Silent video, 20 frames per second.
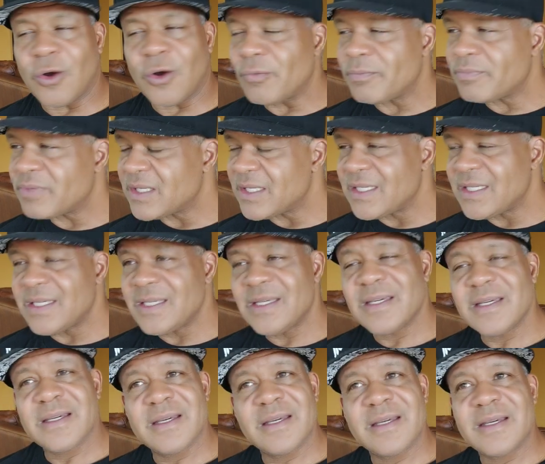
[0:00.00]
Don't be
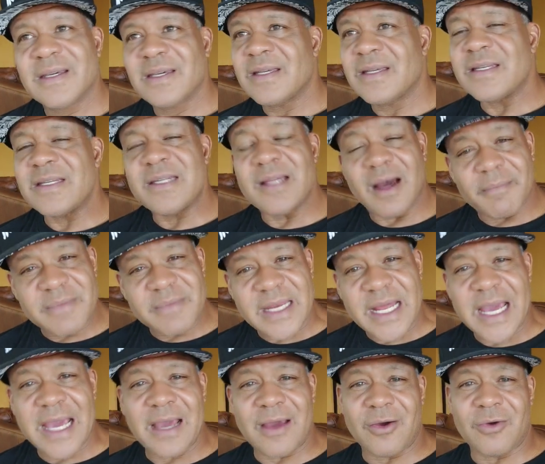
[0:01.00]
dumbed
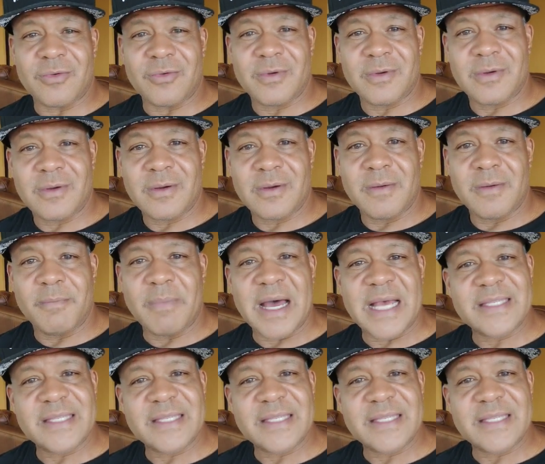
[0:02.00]
down by